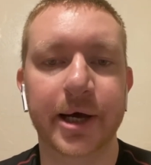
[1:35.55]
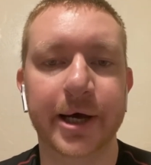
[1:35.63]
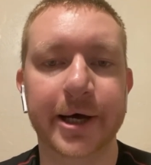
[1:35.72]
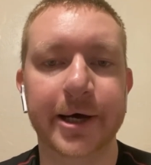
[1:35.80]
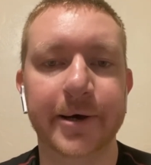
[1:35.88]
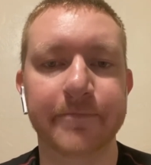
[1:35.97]

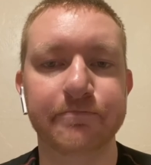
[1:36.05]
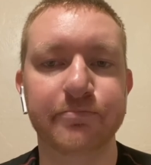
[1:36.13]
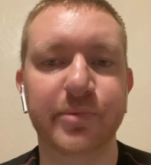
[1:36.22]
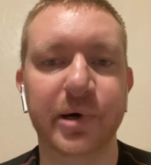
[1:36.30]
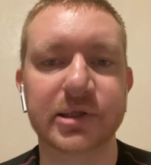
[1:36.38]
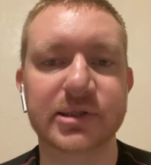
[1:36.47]

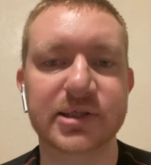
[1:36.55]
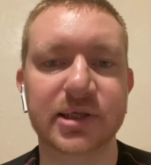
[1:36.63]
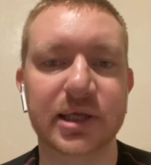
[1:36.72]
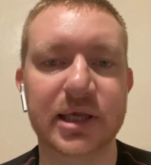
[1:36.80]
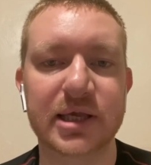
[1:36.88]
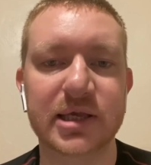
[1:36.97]
But
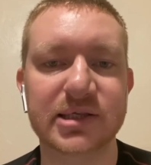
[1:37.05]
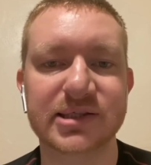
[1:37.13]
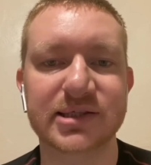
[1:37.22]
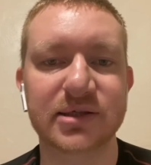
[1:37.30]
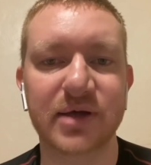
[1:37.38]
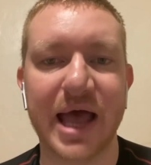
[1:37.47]
he
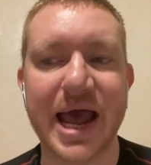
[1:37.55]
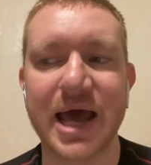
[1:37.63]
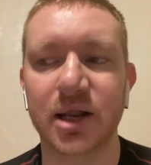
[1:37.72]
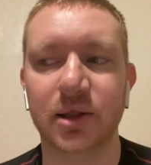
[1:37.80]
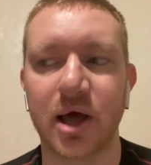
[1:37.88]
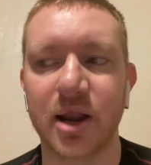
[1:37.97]
still
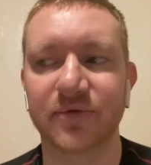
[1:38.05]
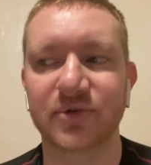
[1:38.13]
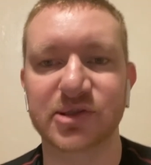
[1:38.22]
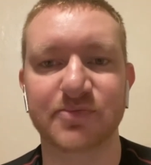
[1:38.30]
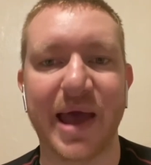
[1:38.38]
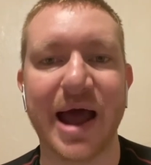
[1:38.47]
had a lot of
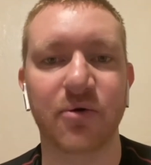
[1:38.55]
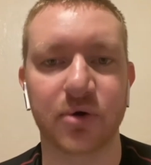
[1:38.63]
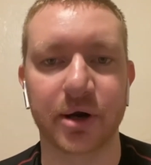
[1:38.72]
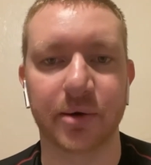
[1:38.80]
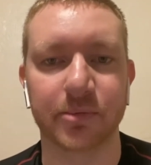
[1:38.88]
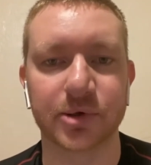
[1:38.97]
his power
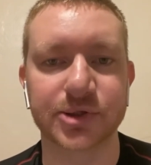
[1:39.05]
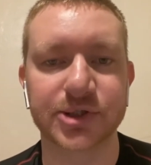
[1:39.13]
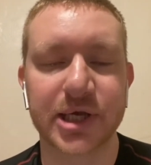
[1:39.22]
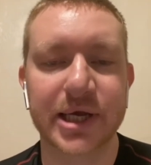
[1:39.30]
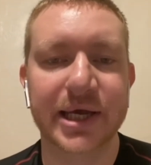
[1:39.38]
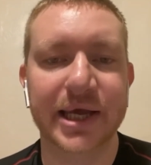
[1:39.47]

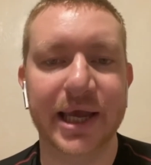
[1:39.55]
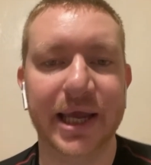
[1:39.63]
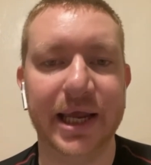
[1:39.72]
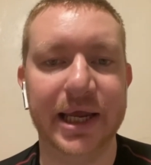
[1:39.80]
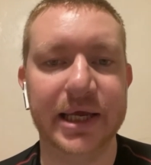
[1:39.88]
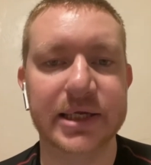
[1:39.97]
numbers,
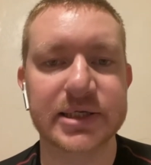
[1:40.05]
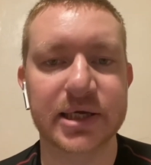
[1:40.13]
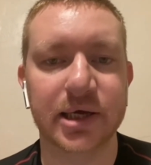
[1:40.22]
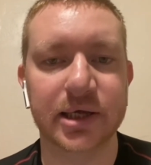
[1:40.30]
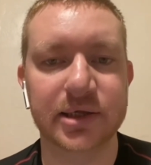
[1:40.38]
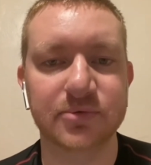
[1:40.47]

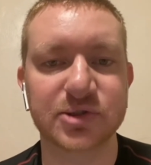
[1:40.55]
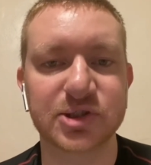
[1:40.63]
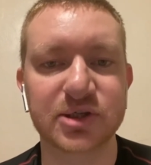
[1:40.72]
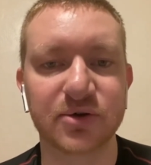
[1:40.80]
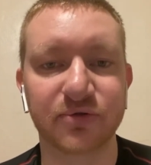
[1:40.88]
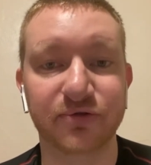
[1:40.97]
and he was
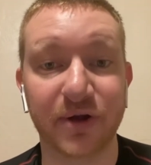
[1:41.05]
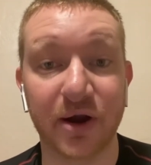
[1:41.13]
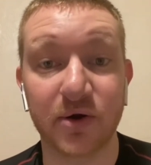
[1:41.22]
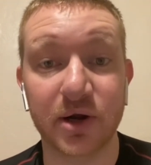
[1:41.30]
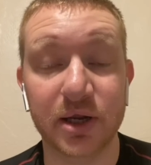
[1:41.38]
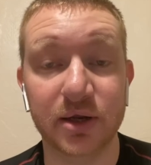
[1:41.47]
still
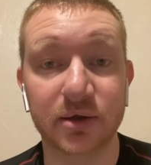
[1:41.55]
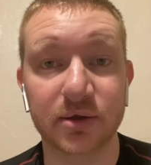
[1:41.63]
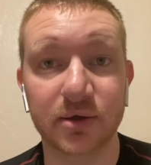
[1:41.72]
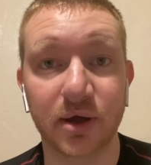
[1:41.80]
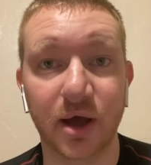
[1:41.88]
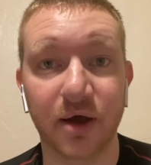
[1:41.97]

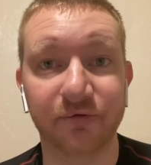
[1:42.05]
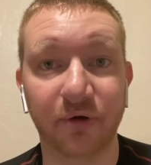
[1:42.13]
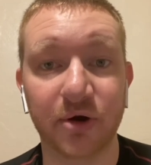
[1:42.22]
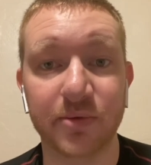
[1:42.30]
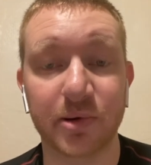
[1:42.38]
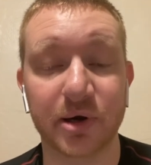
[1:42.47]
very
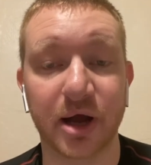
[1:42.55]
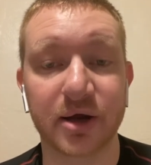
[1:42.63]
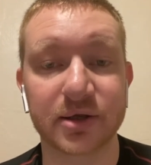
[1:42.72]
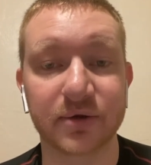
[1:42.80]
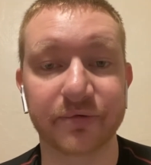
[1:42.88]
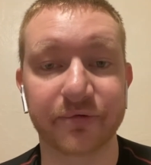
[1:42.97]

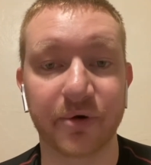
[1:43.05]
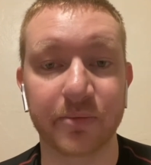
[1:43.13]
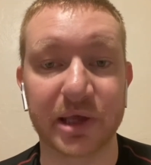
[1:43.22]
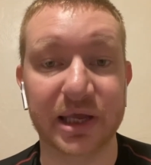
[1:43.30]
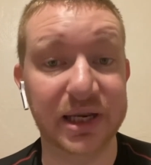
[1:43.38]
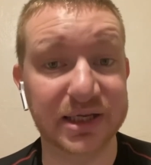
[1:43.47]
productive
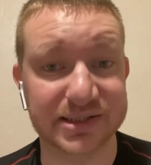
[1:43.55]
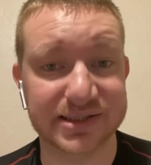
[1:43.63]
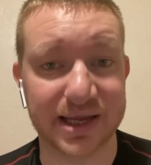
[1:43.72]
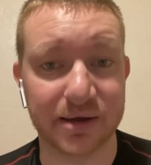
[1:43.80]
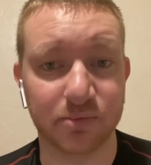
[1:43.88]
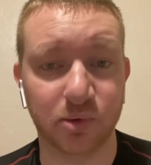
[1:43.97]
from a hitting
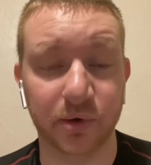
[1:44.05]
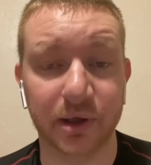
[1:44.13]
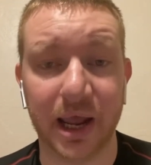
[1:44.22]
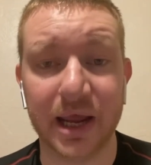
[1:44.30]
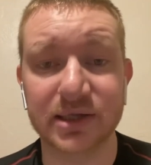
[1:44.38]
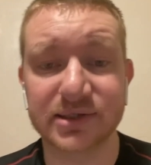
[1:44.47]
standpoint.
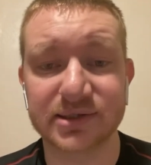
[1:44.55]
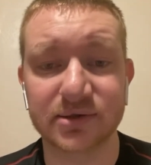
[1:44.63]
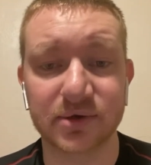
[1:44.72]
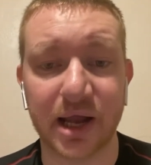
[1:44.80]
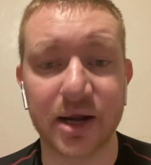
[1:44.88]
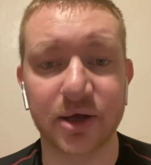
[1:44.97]
And he's
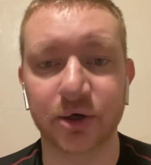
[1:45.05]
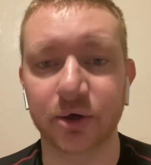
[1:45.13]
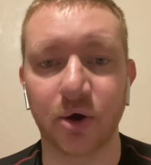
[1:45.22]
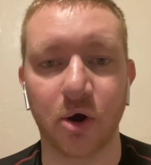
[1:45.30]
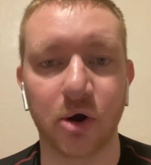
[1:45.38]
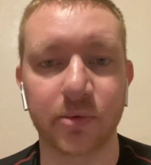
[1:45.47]
still got a
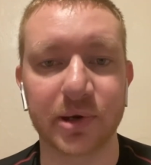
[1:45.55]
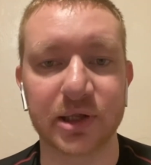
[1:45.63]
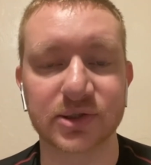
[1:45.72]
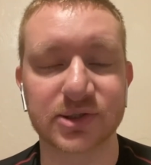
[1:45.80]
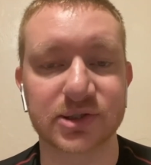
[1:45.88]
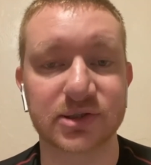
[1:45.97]
good arm, and
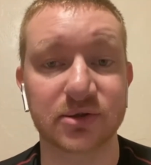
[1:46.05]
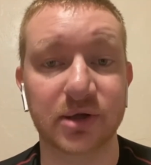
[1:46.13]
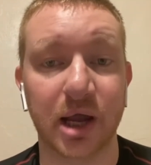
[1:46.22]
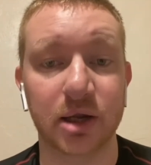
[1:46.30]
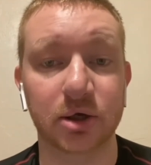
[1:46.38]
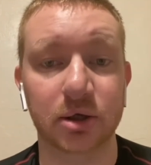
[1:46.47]
he's still
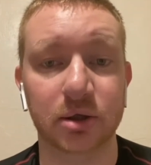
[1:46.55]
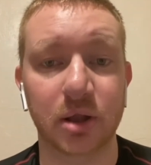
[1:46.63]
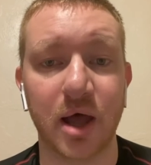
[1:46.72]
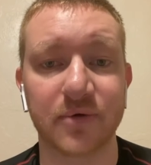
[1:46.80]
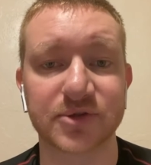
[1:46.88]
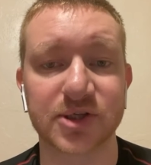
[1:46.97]
got a good
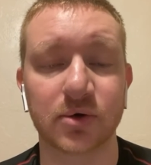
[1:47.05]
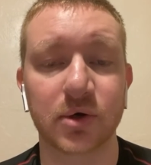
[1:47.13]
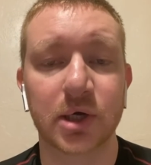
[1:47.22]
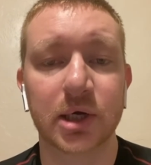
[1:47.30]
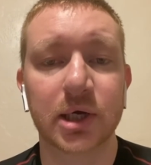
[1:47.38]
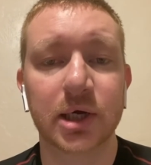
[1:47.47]
glove. So
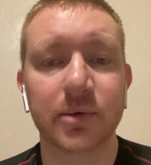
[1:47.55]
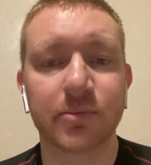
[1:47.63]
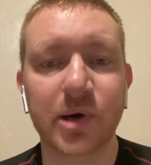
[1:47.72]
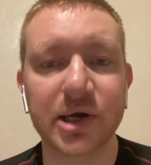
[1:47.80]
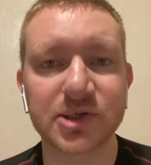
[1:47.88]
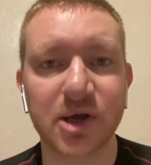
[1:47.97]

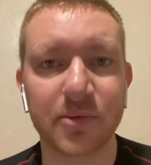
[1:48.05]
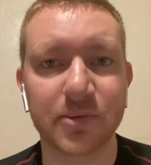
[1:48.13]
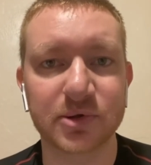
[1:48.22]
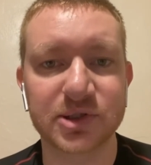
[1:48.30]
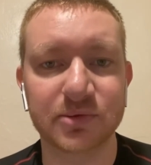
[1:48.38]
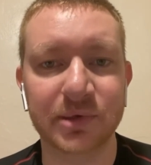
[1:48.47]
Bryce
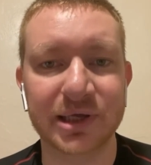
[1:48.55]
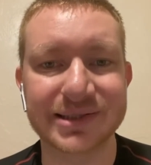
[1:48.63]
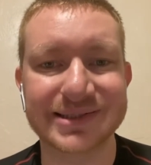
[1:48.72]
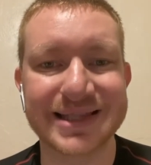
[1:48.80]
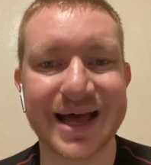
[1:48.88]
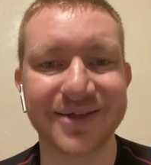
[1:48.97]
Harper, to me,
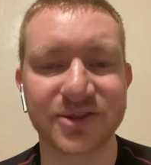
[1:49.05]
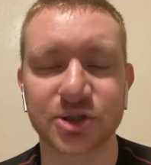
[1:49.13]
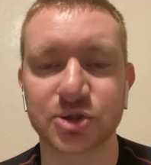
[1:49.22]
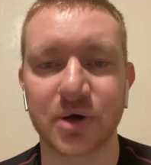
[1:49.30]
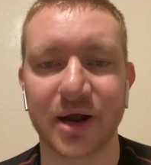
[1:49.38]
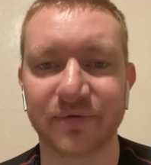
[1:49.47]
is not the
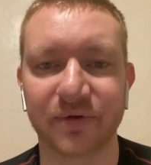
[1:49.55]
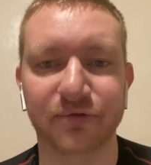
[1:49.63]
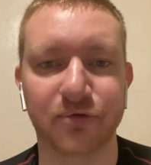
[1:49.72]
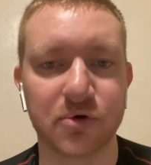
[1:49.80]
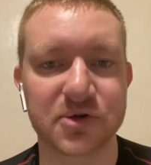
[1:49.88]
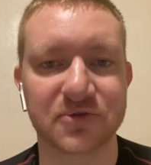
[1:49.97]
driving
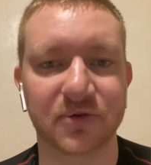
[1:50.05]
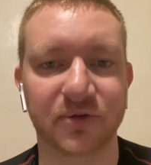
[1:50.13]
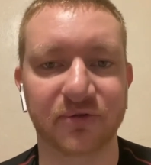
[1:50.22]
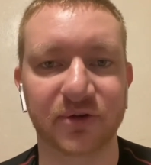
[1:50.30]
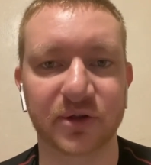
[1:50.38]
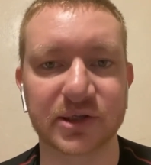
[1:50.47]
force for the
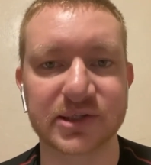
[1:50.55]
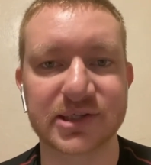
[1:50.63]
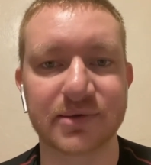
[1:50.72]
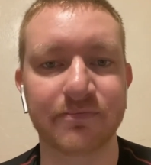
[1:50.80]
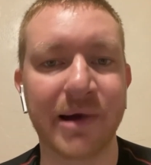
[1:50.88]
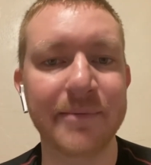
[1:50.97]
Phillies.
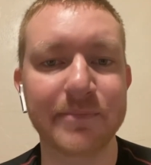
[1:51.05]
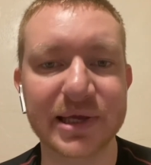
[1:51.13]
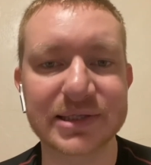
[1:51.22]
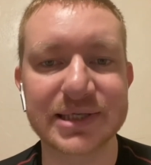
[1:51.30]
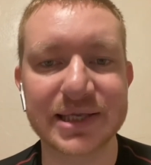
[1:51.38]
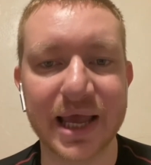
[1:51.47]
My
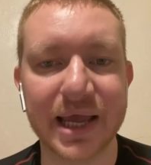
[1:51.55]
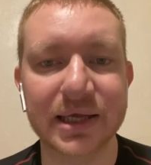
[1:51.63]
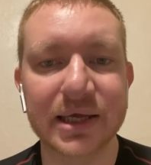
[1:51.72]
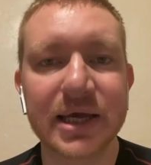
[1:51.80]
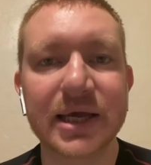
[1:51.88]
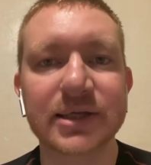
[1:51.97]
pick
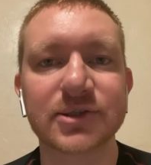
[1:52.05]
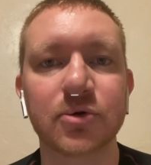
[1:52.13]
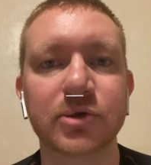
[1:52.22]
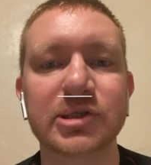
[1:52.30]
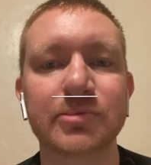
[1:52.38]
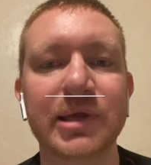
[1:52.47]
today is
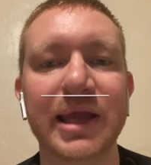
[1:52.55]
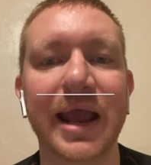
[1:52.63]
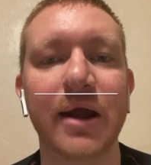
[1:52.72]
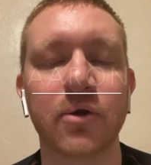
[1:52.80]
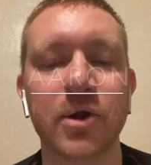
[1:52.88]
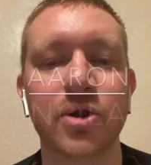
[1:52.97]
going to be
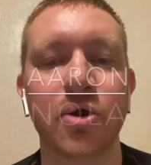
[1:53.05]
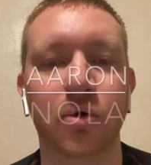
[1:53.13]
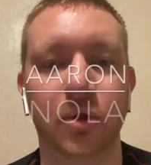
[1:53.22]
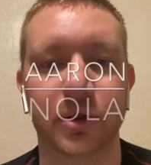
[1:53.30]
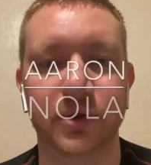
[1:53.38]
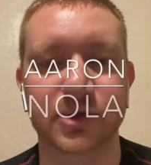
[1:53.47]
Aaron
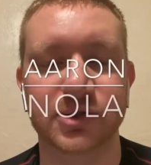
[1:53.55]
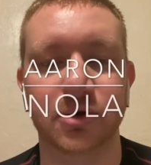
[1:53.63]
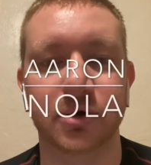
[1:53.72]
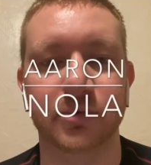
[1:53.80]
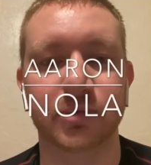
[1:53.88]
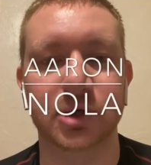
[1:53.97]
Nola, the
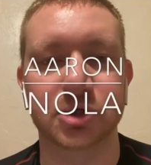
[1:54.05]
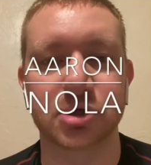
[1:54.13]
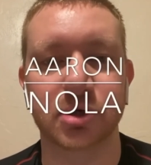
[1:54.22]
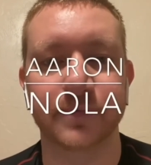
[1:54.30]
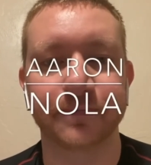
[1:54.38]
starting pitcher.